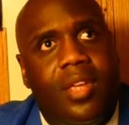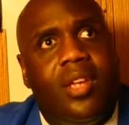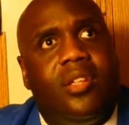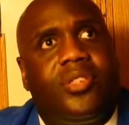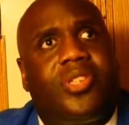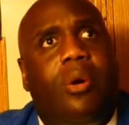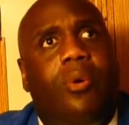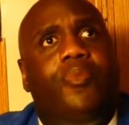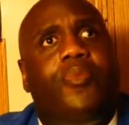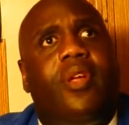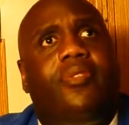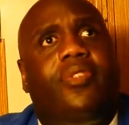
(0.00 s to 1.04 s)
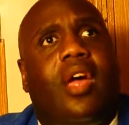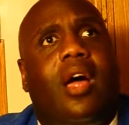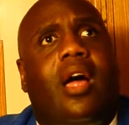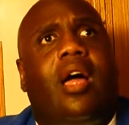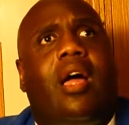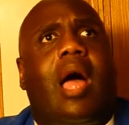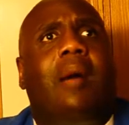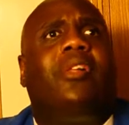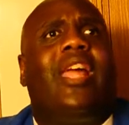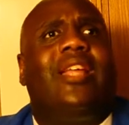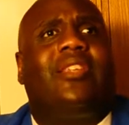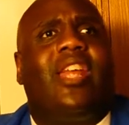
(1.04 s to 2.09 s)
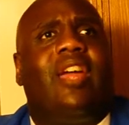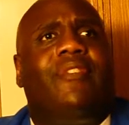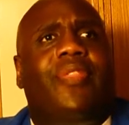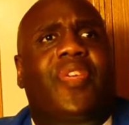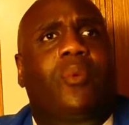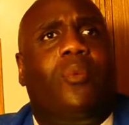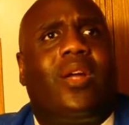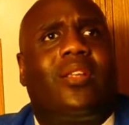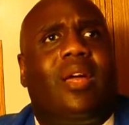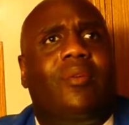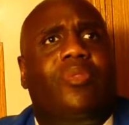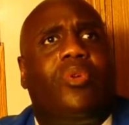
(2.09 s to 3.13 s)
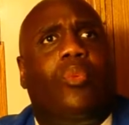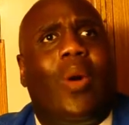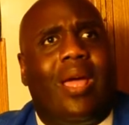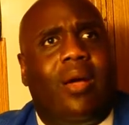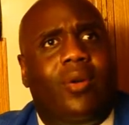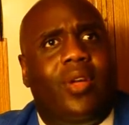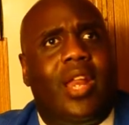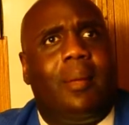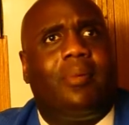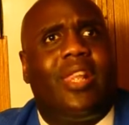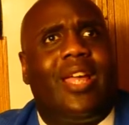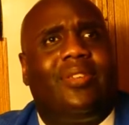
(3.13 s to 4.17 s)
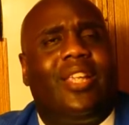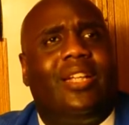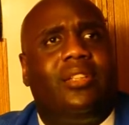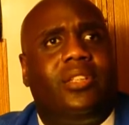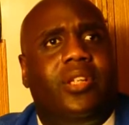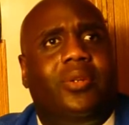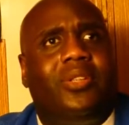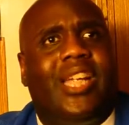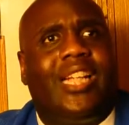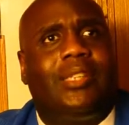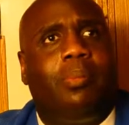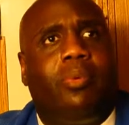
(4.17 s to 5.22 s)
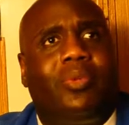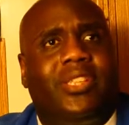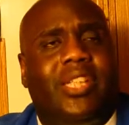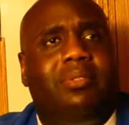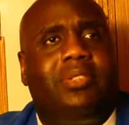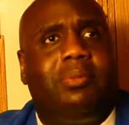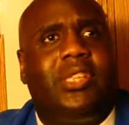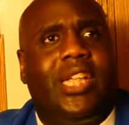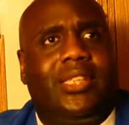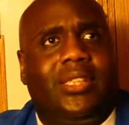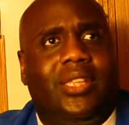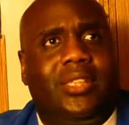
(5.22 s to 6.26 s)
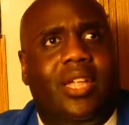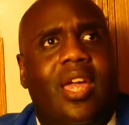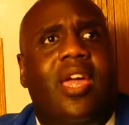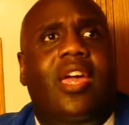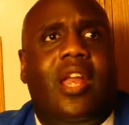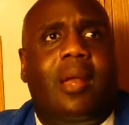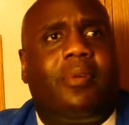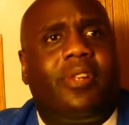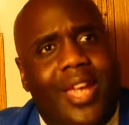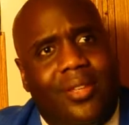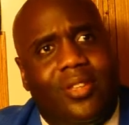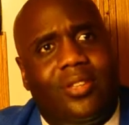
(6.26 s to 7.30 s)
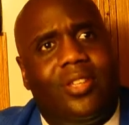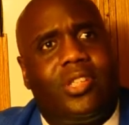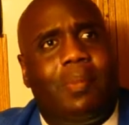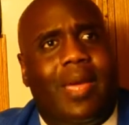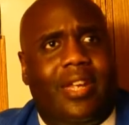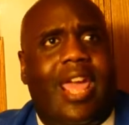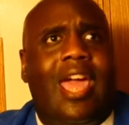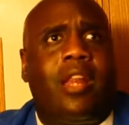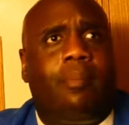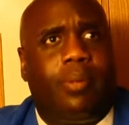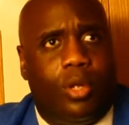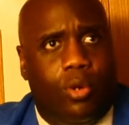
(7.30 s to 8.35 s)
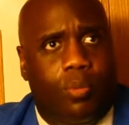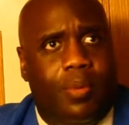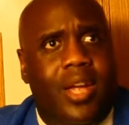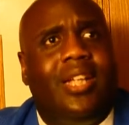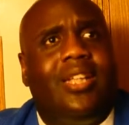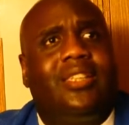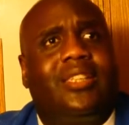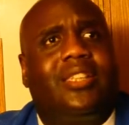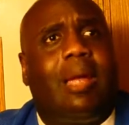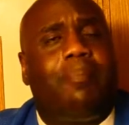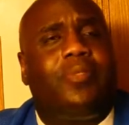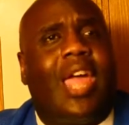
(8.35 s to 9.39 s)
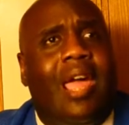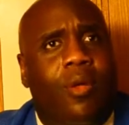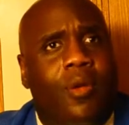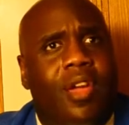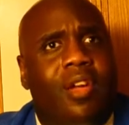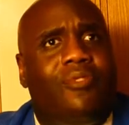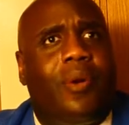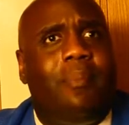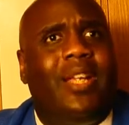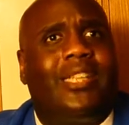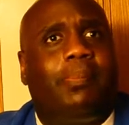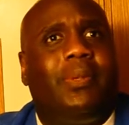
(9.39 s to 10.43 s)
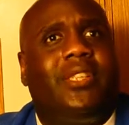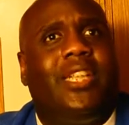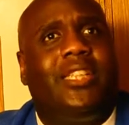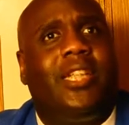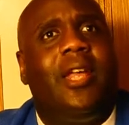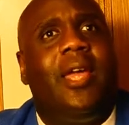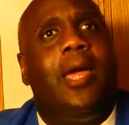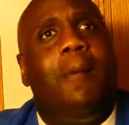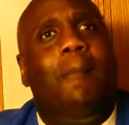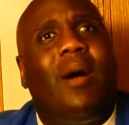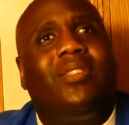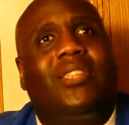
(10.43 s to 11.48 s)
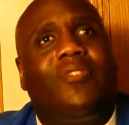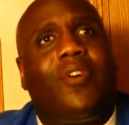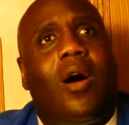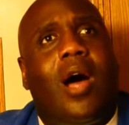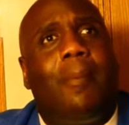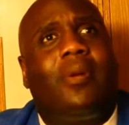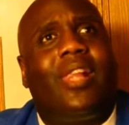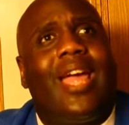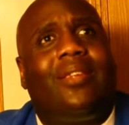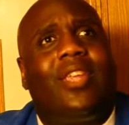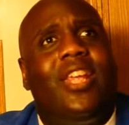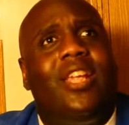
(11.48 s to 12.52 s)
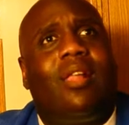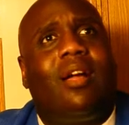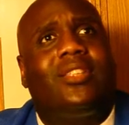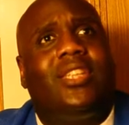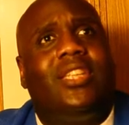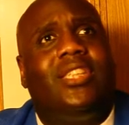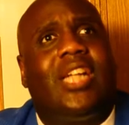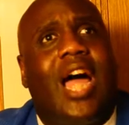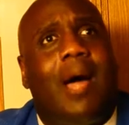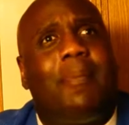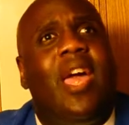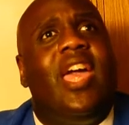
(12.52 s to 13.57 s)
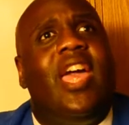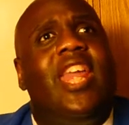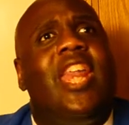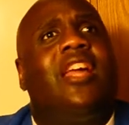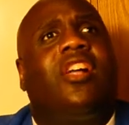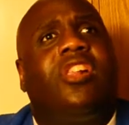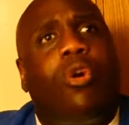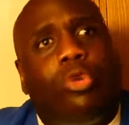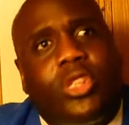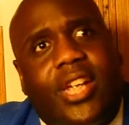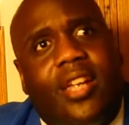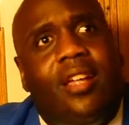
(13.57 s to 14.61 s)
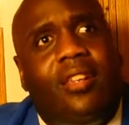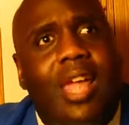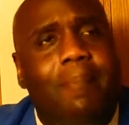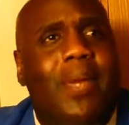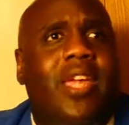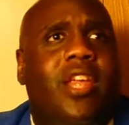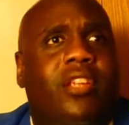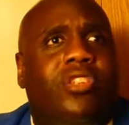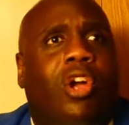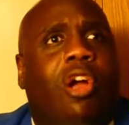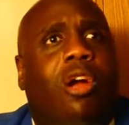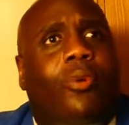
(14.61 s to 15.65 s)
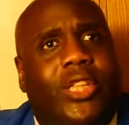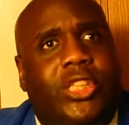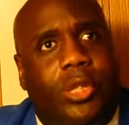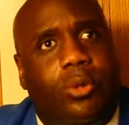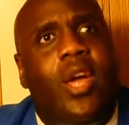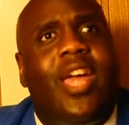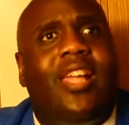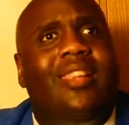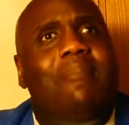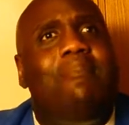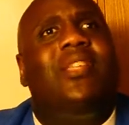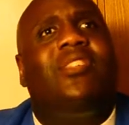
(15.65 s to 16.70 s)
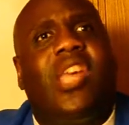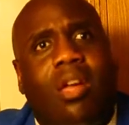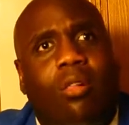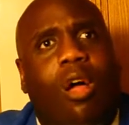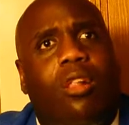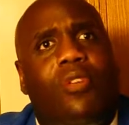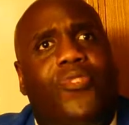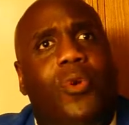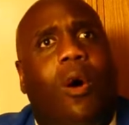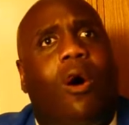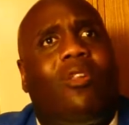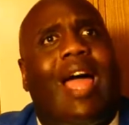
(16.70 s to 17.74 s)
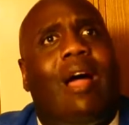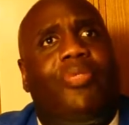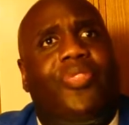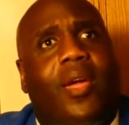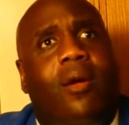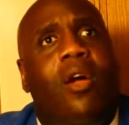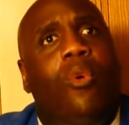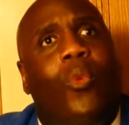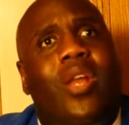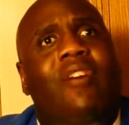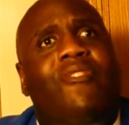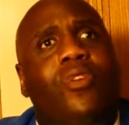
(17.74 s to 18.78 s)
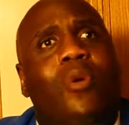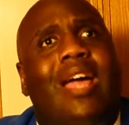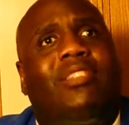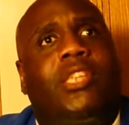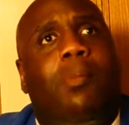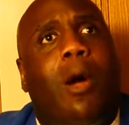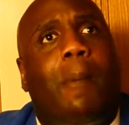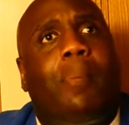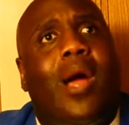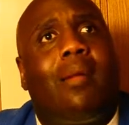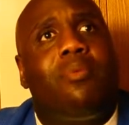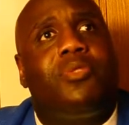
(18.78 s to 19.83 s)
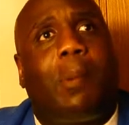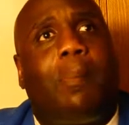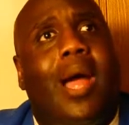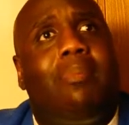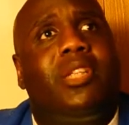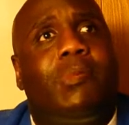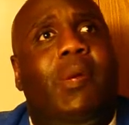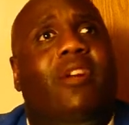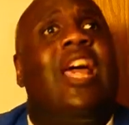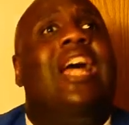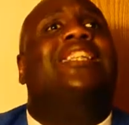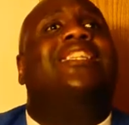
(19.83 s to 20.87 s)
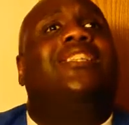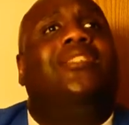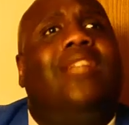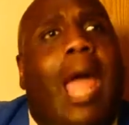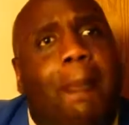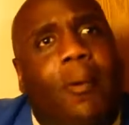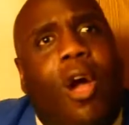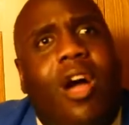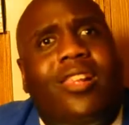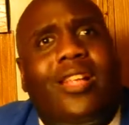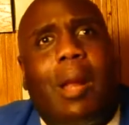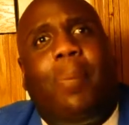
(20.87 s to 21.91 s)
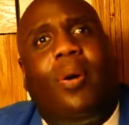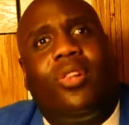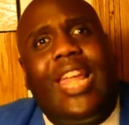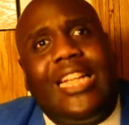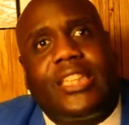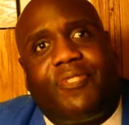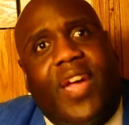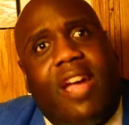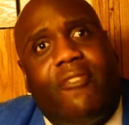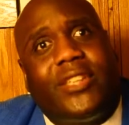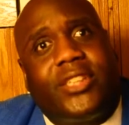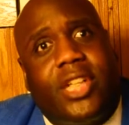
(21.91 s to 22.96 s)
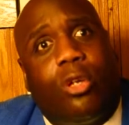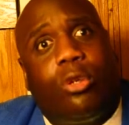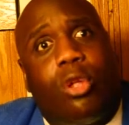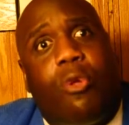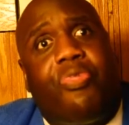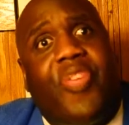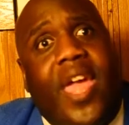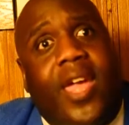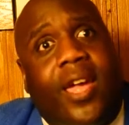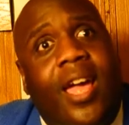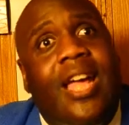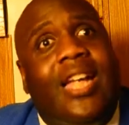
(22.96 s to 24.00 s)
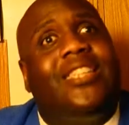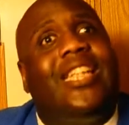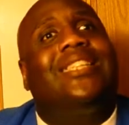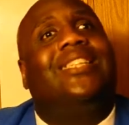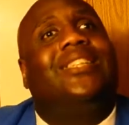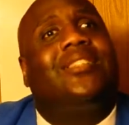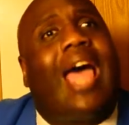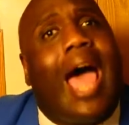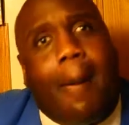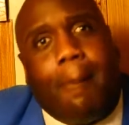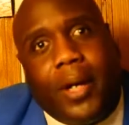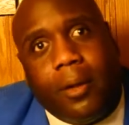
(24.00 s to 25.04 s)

So I'm glad that everything worked out well, and I'm glad that, you know, Jasmine received some justice, and I'm glad that this man, Adam Bloom, stepped down from his position, and most of all, I'm glad that he lost his job. And in closing, let me encourage you, and let me tell all of you all out there, whenever you have small problems or problems, period, stop calling the police for every single little thing. Just stop.